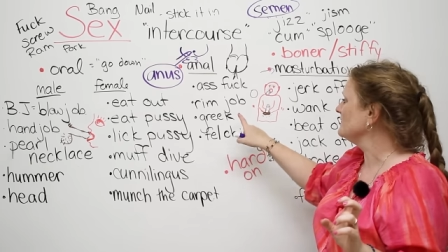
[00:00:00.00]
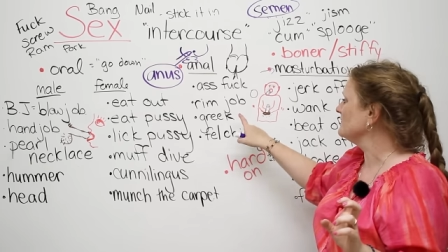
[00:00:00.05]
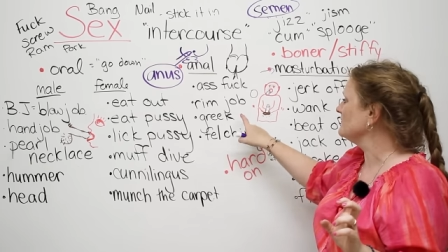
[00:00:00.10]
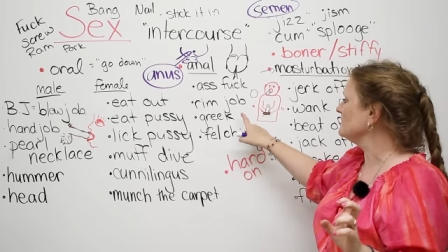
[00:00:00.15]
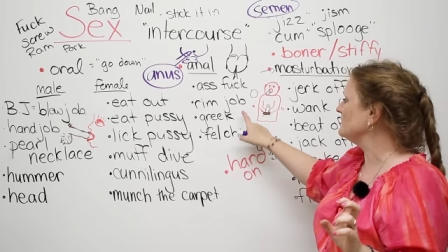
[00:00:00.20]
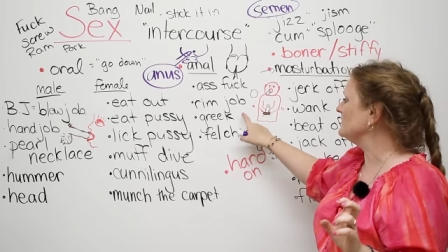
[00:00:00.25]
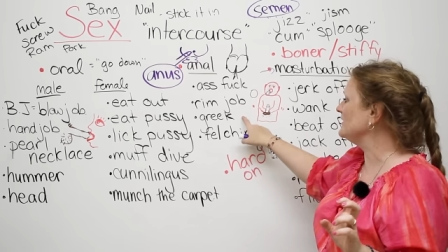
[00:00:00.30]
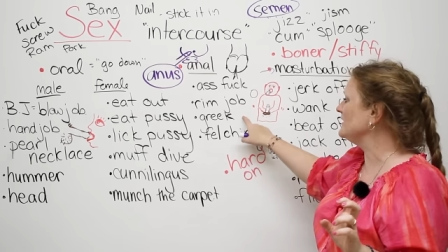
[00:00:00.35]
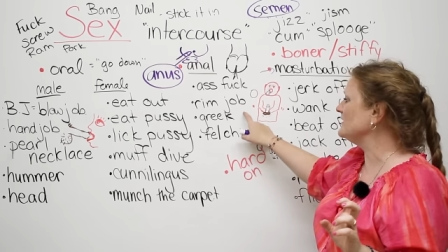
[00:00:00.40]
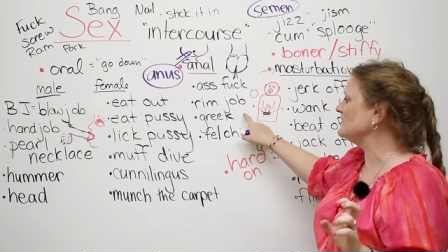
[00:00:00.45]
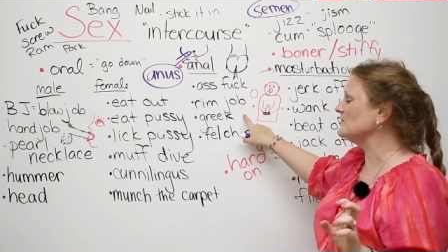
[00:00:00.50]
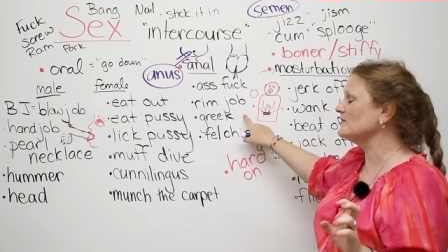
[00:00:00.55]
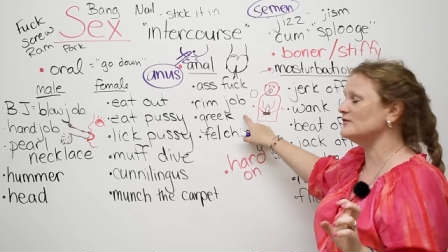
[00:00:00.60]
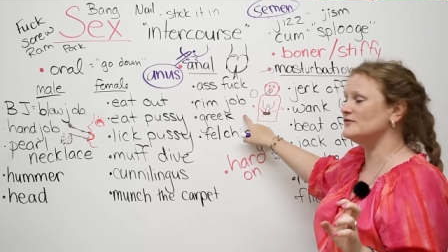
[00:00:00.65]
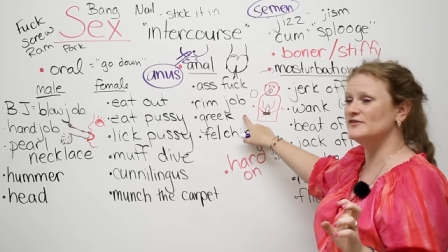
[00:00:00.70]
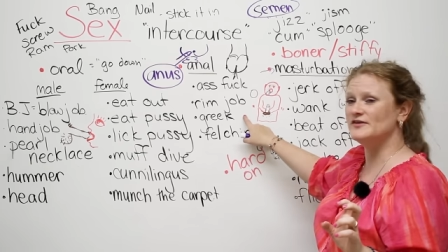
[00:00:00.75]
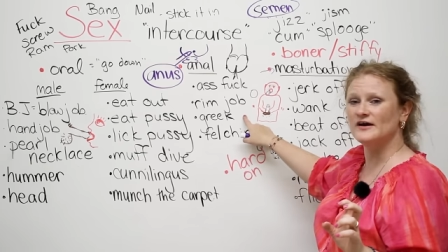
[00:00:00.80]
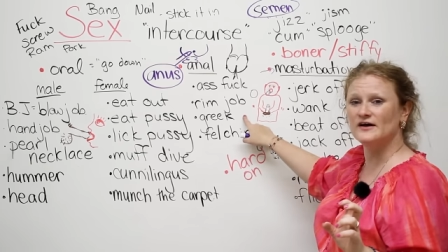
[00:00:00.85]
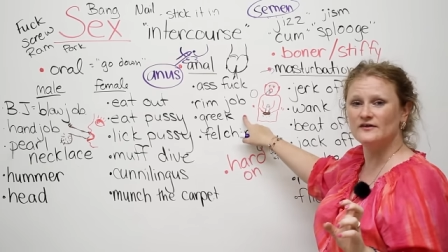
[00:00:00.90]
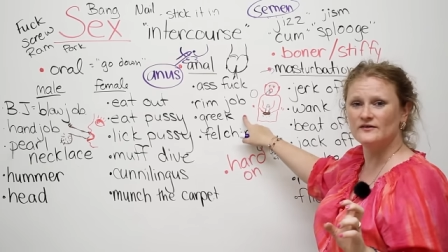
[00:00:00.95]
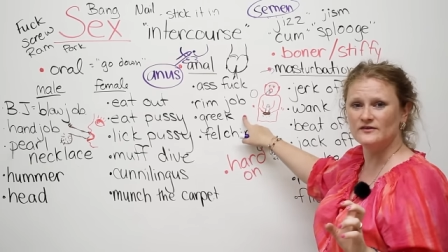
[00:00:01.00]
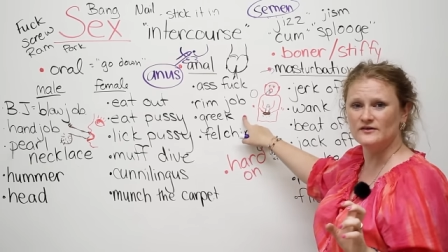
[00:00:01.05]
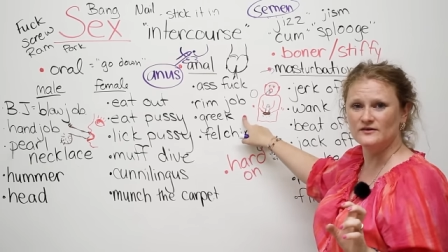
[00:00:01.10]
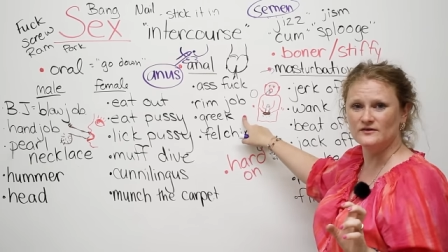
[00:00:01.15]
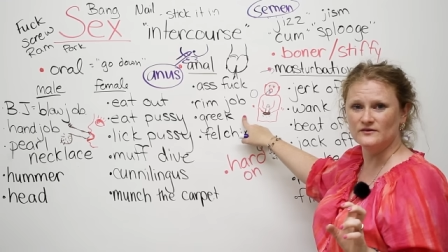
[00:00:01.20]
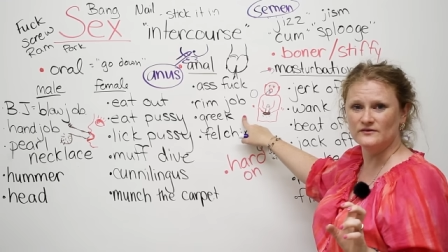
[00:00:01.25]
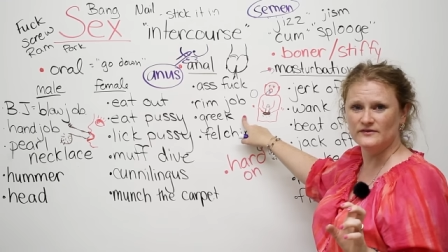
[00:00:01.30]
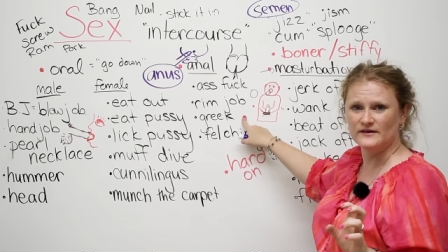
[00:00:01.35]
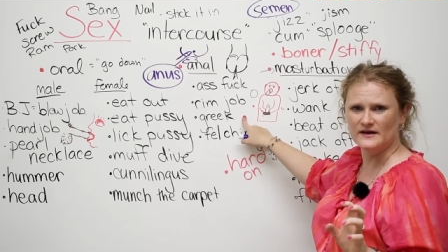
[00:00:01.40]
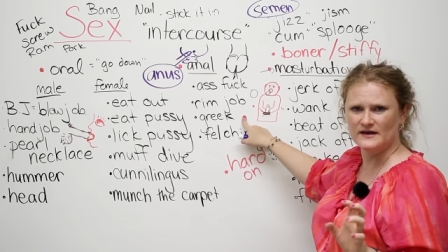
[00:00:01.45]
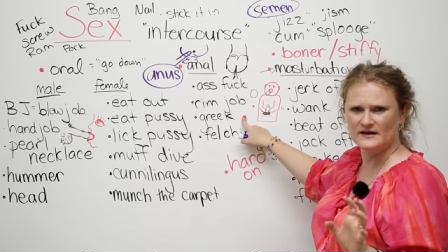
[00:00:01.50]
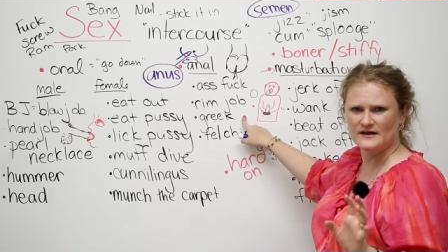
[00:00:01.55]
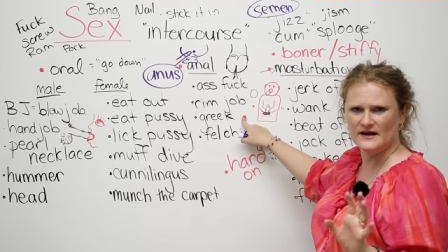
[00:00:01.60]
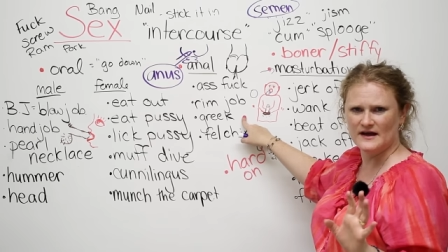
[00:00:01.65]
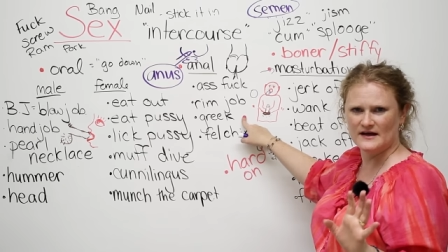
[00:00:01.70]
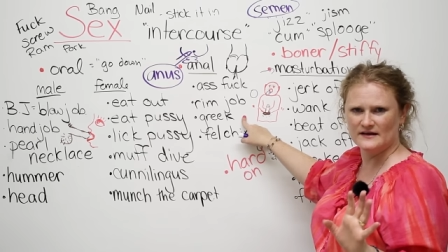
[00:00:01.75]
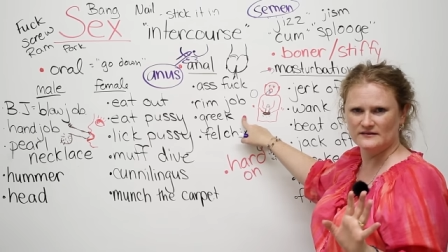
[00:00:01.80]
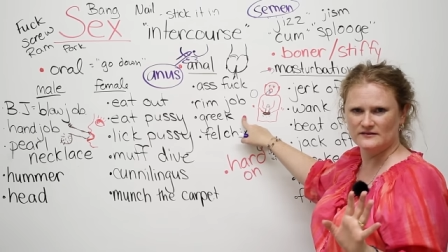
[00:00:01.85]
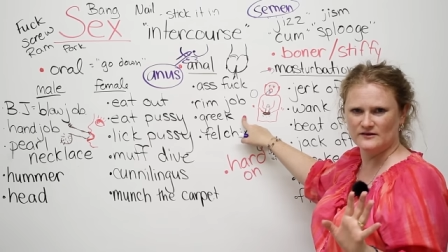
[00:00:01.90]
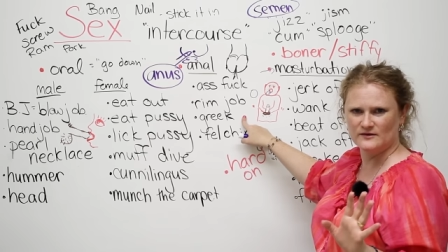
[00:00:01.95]
They will tell you that
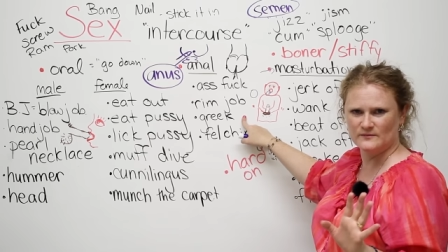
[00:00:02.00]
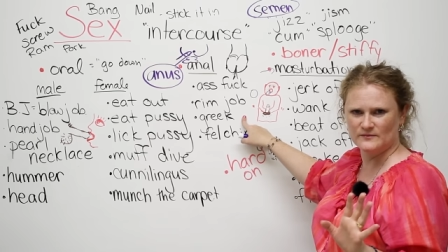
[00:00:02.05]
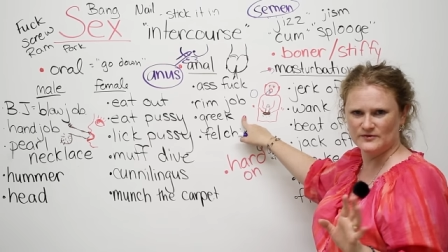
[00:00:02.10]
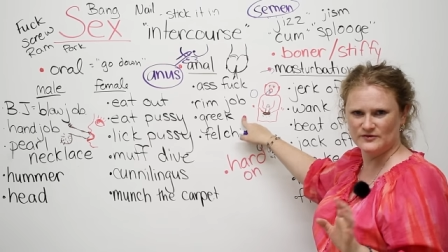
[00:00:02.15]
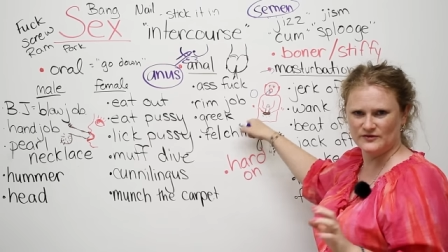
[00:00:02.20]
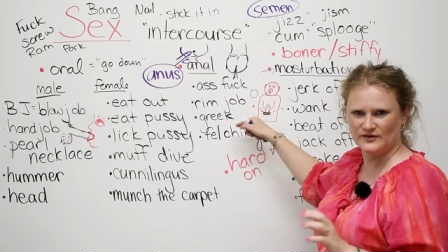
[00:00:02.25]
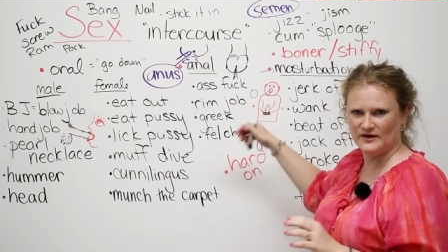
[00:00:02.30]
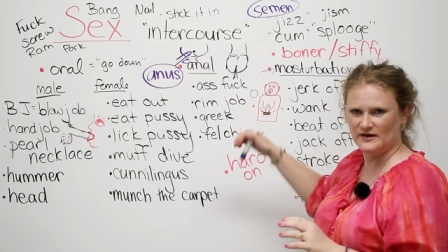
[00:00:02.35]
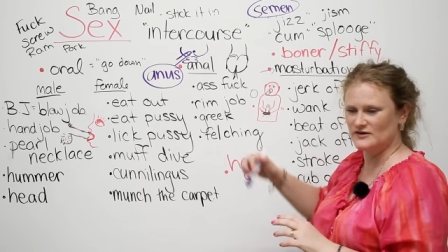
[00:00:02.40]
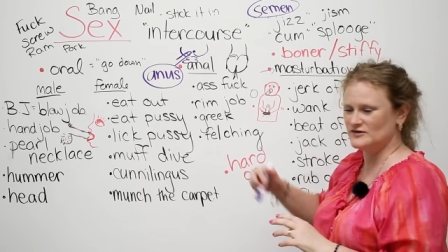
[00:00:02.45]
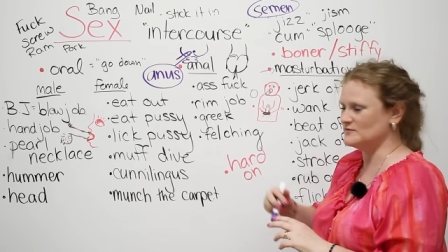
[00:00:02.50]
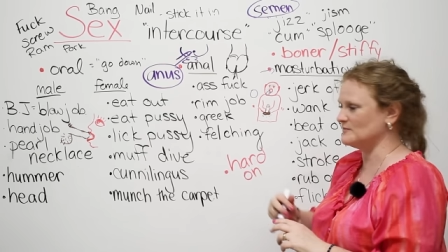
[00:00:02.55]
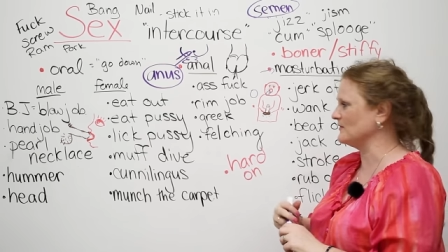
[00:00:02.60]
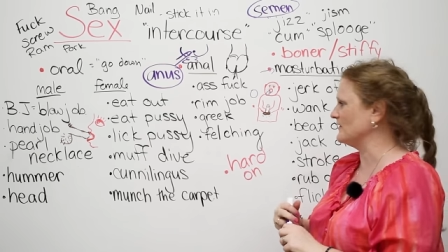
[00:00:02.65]
at their massage